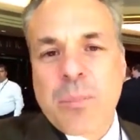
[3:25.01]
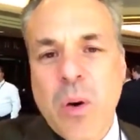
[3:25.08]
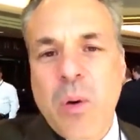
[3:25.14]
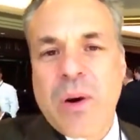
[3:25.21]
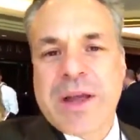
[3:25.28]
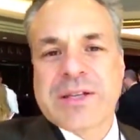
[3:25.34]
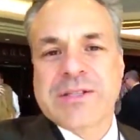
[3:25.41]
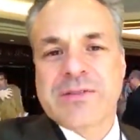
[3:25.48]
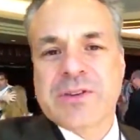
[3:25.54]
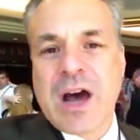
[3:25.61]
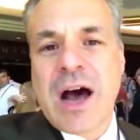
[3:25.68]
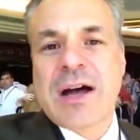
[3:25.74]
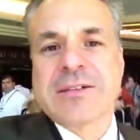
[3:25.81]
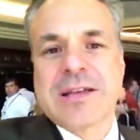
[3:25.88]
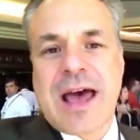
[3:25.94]
points of
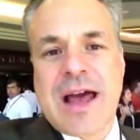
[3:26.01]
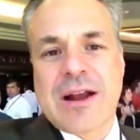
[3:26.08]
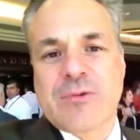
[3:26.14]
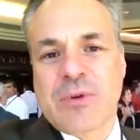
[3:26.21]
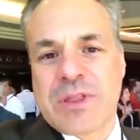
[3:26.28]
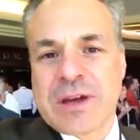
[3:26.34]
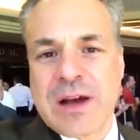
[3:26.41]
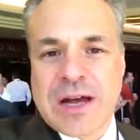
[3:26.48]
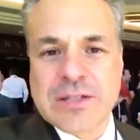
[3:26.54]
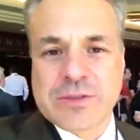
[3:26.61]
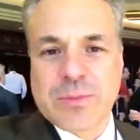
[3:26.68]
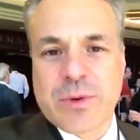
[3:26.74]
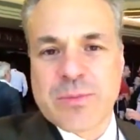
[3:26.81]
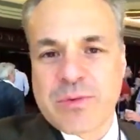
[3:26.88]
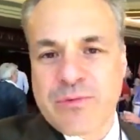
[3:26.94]
contact with a
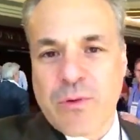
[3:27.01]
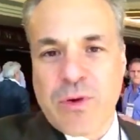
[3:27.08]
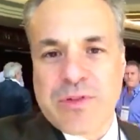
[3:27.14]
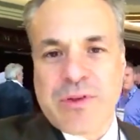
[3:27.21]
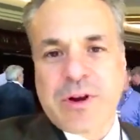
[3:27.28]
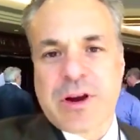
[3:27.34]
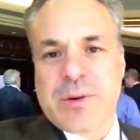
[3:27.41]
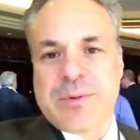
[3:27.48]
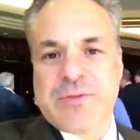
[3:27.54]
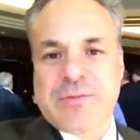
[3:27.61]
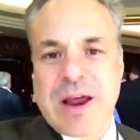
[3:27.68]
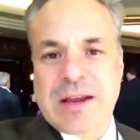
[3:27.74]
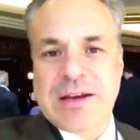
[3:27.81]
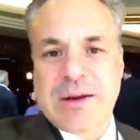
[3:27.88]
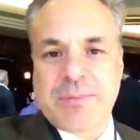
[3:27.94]
customer before they're going to be
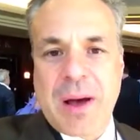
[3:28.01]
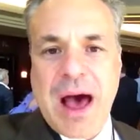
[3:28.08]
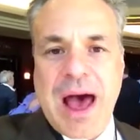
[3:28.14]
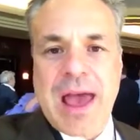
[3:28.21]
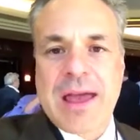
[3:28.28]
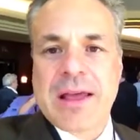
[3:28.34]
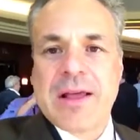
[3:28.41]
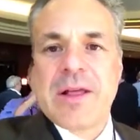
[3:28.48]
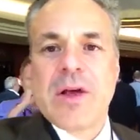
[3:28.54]
ready to buy?